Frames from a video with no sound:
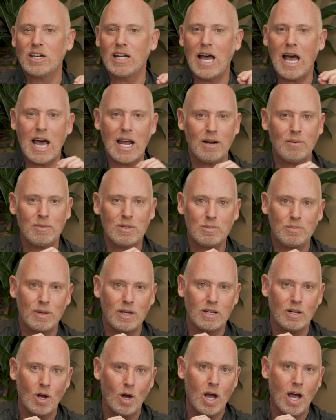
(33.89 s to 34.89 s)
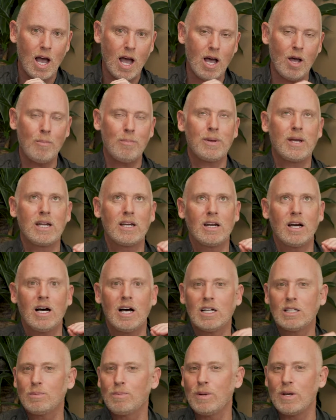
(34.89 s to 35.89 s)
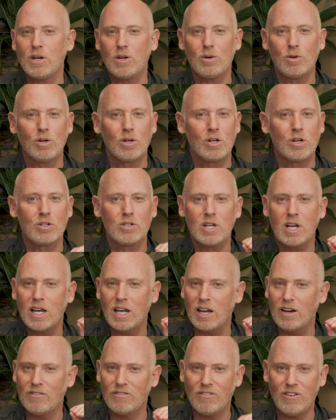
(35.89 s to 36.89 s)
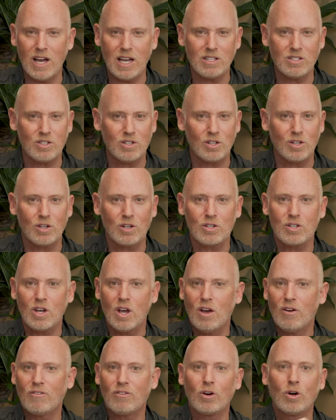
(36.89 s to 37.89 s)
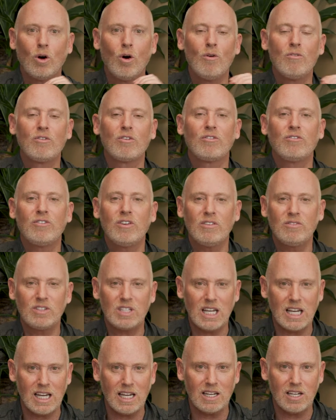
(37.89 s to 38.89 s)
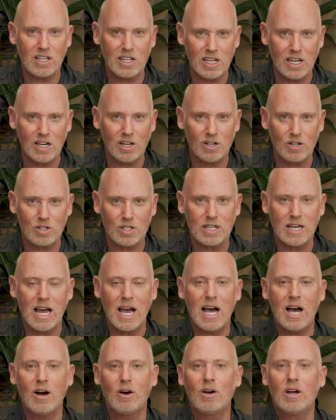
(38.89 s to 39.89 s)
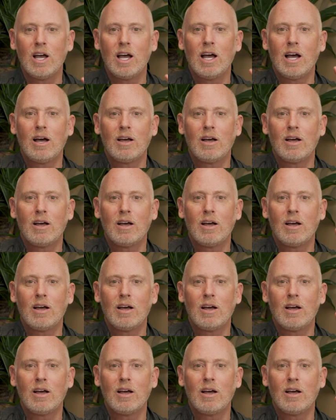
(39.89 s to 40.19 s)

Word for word: And Adam has been helping entrepreneurs, investors for over 15 years now